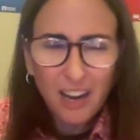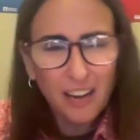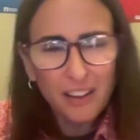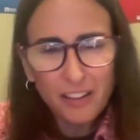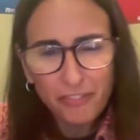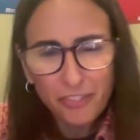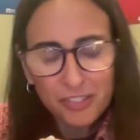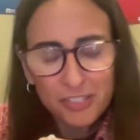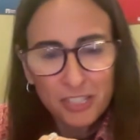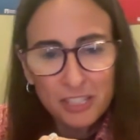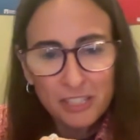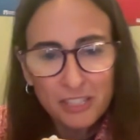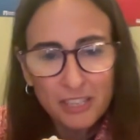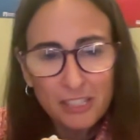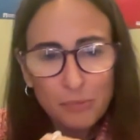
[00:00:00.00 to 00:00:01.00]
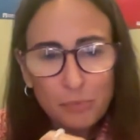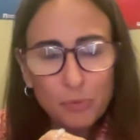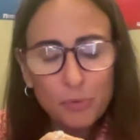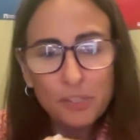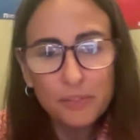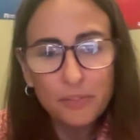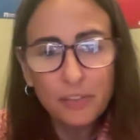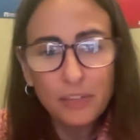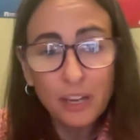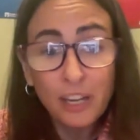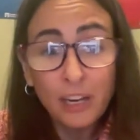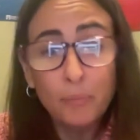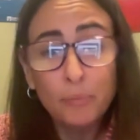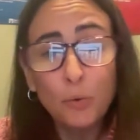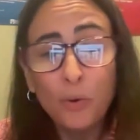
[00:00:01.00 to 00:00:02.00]
the first thing he said to me was, and
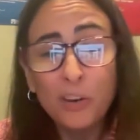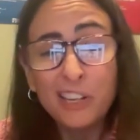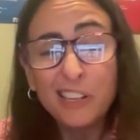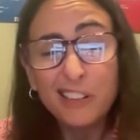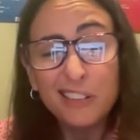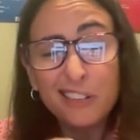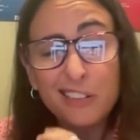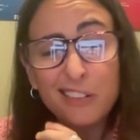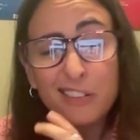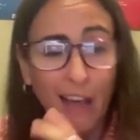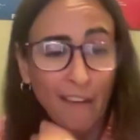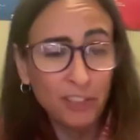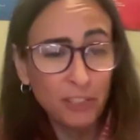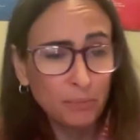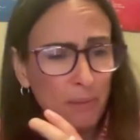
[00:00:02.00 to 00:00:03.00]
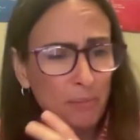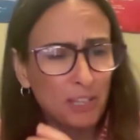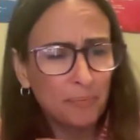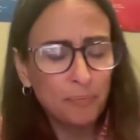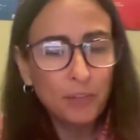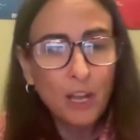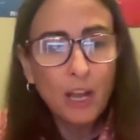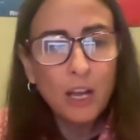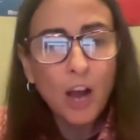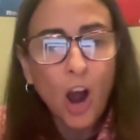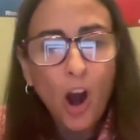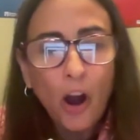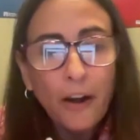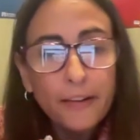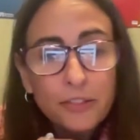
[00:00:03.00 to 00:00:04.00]
I'm 27,
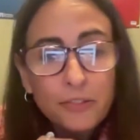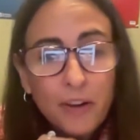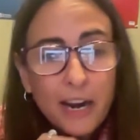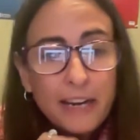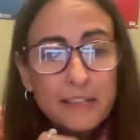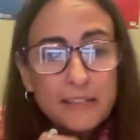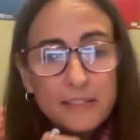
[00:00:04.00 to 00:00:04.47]
arthritis